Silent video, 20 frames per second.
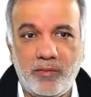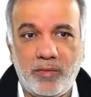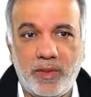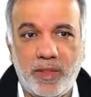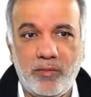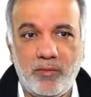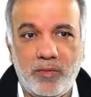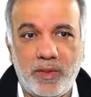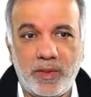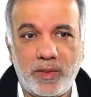
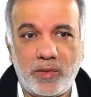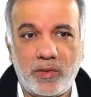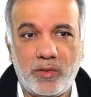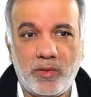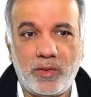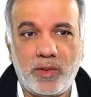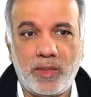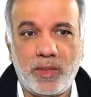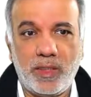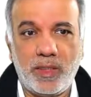keywords or
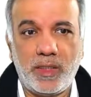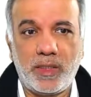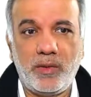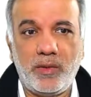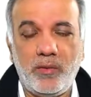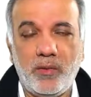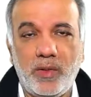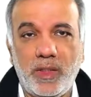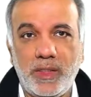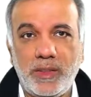create
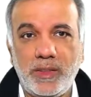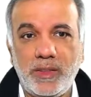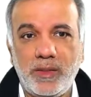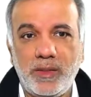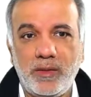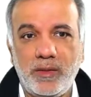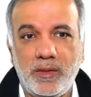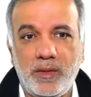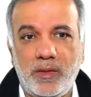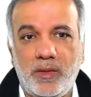new list,
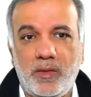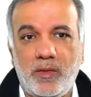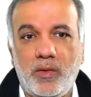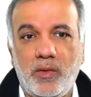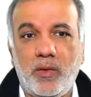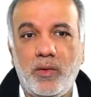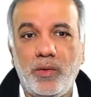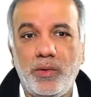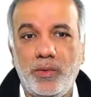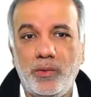
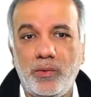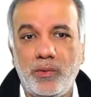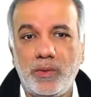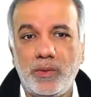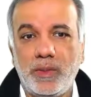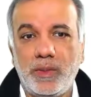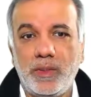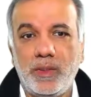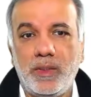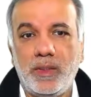or
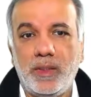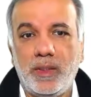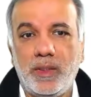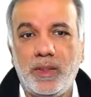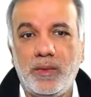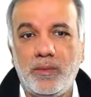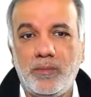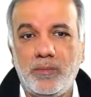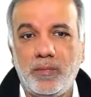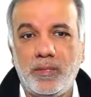use
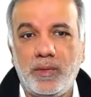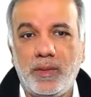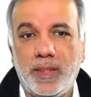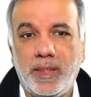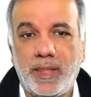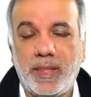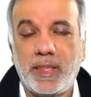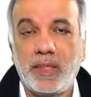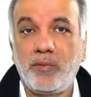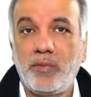
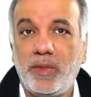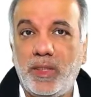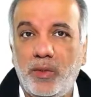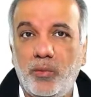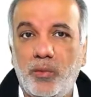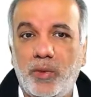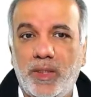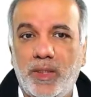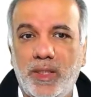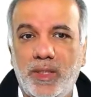negative
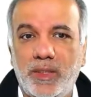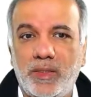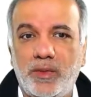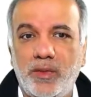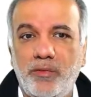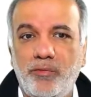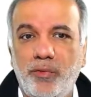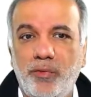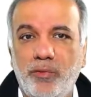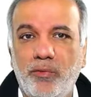keyword list.
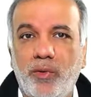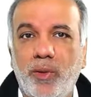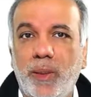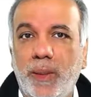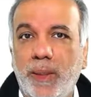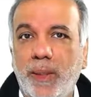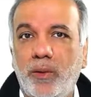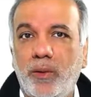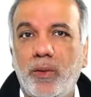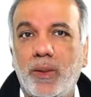If you've
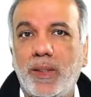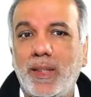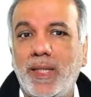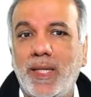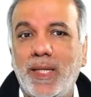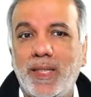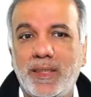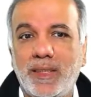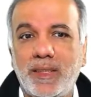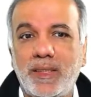already got an
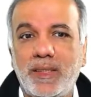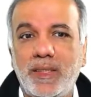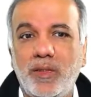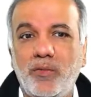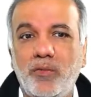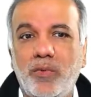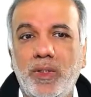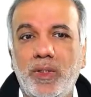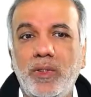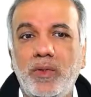existing
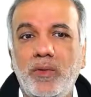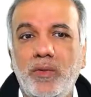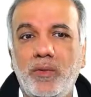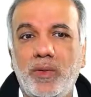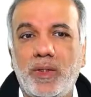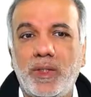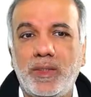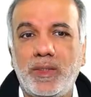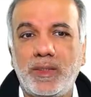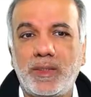one, you
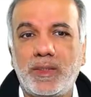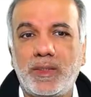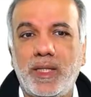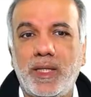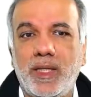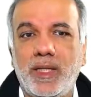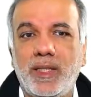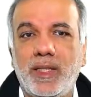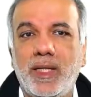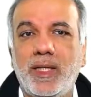can just
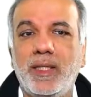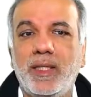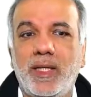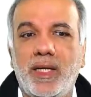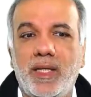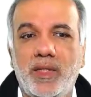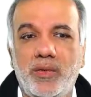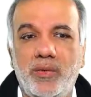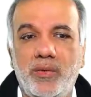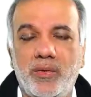select that
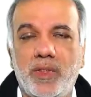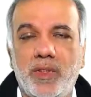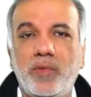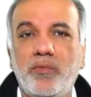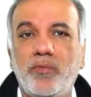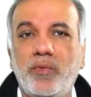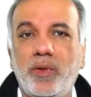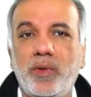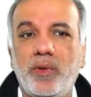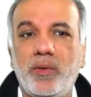and use it
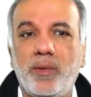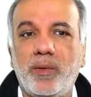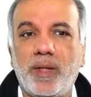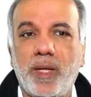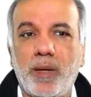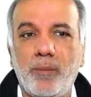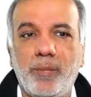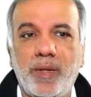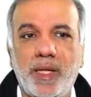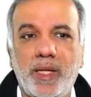for your
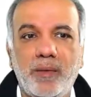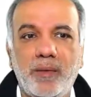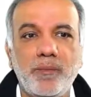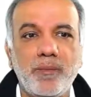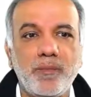campaign.